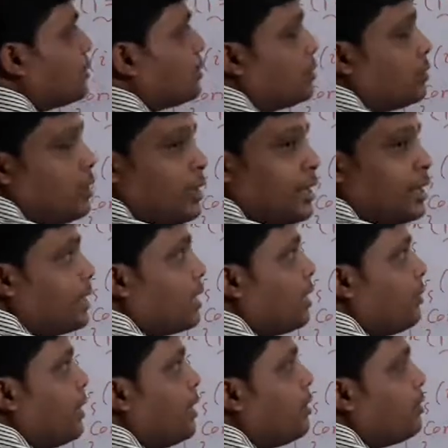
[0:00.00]
The
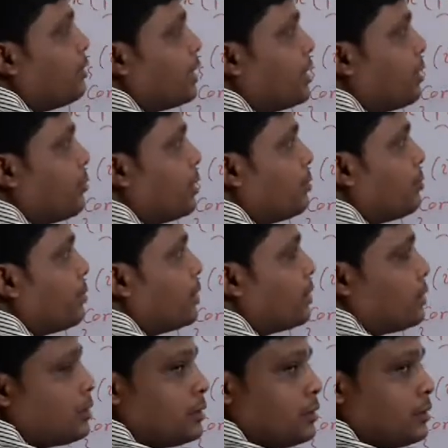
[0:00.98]
increment or decrement part.
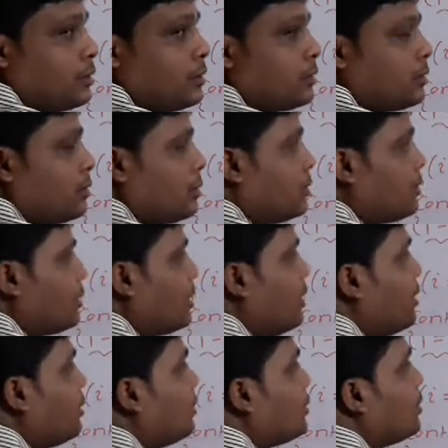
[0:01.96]

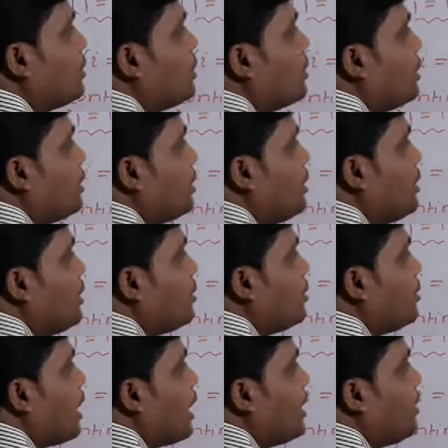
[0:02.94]
Clear? Here
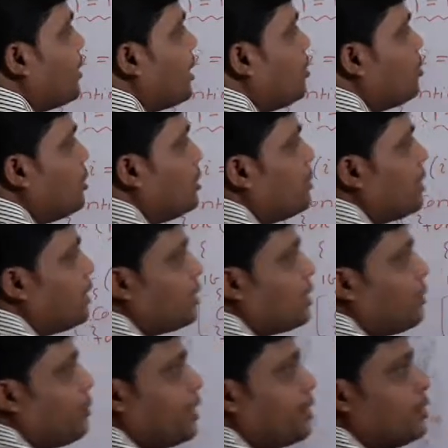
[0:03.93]
I value will be
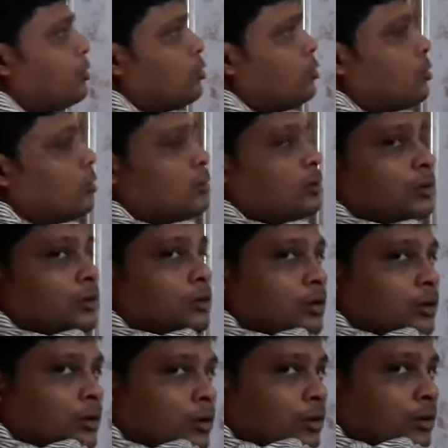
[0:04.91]
incremented to
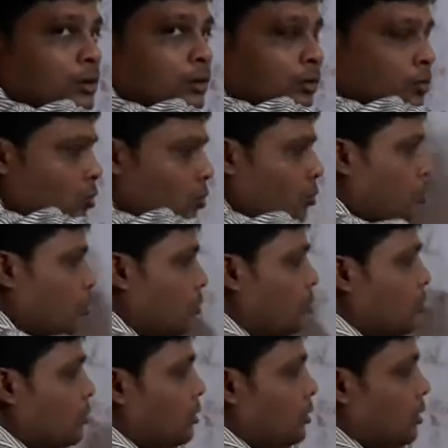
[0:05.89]
2.
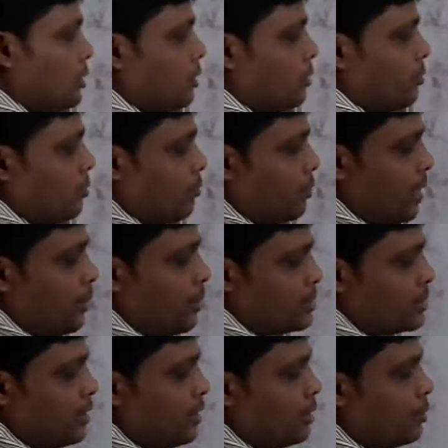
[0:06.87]

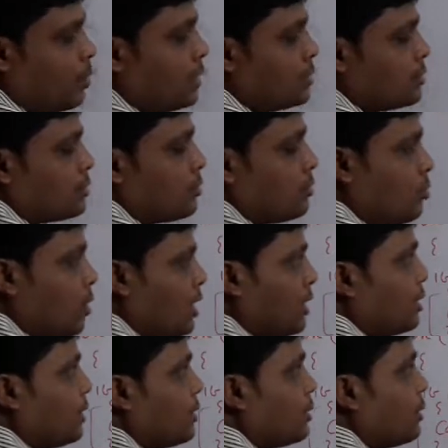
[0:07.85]
Previously it was
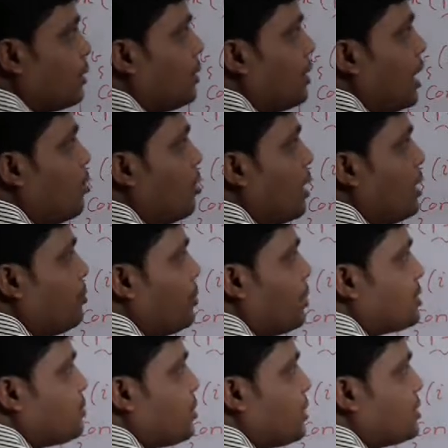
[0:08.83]
1. Now I plus
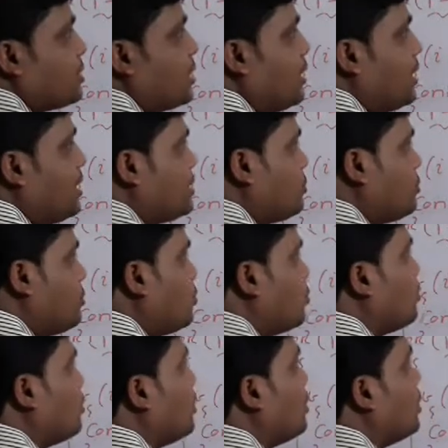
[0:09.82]
plus, that is 2.